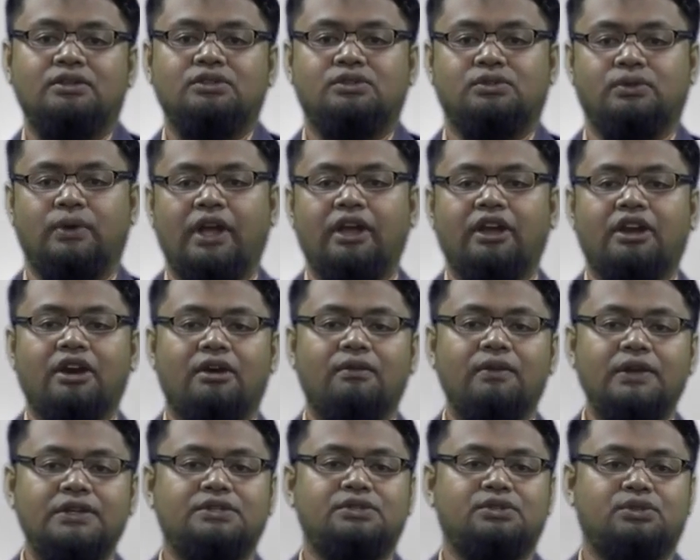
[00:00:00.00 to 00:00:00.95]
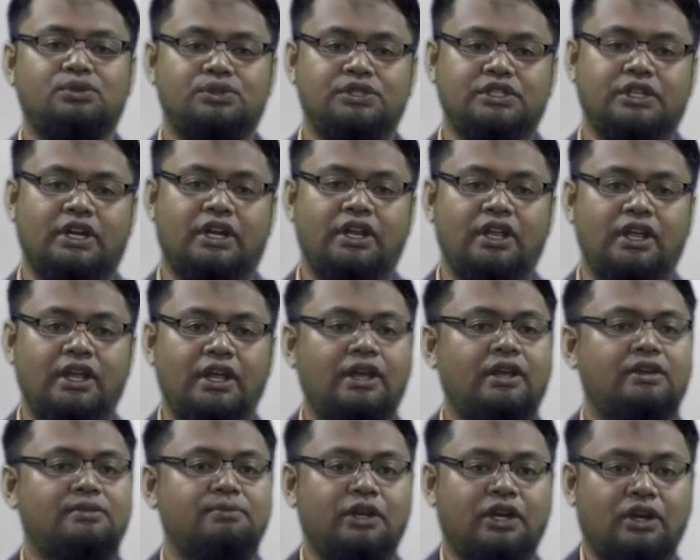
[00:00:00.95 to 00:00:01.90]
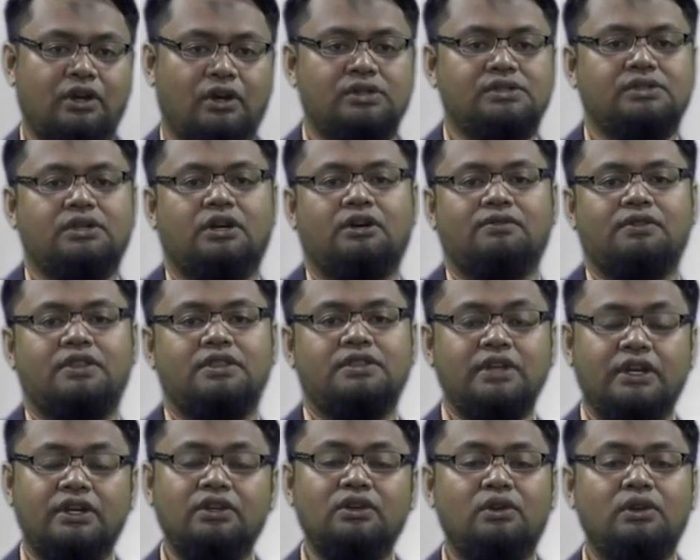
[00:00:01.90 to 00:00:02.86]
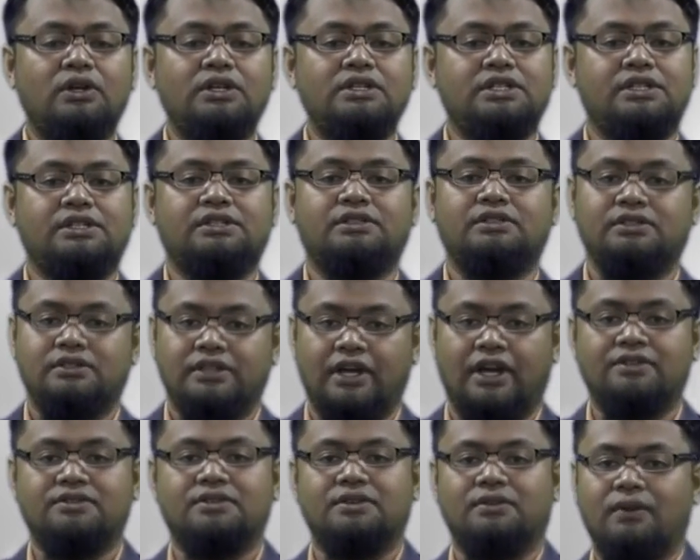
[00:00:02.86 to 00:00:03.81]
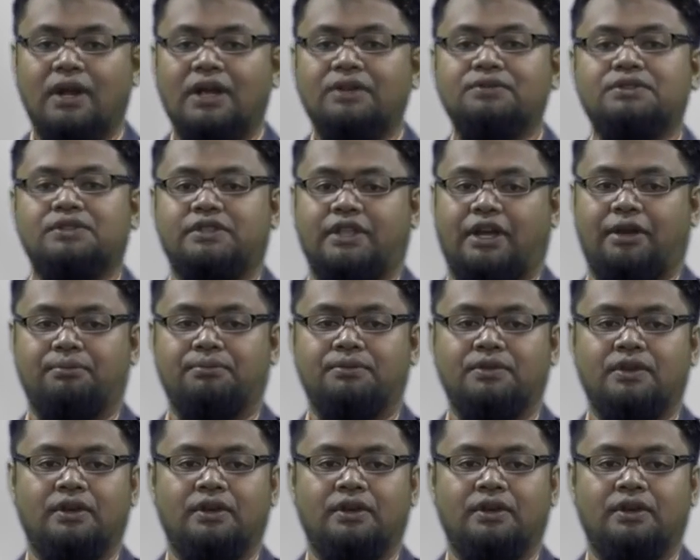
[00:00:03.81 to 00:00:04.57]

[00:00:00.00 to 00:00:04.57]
to encourage to study because of the technology that surrounds them.